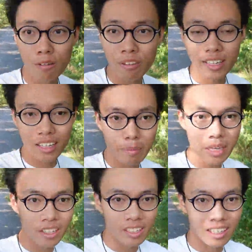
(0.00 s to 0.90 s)
Hopefully they'll
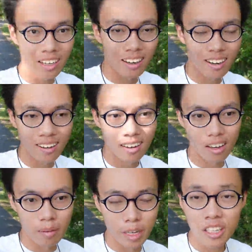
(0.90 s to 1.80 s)
be good.
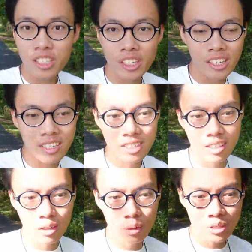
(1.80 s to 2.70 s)
Um, it looks good,
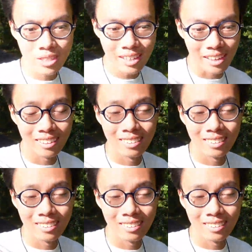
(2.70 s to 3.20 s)
so we'll see.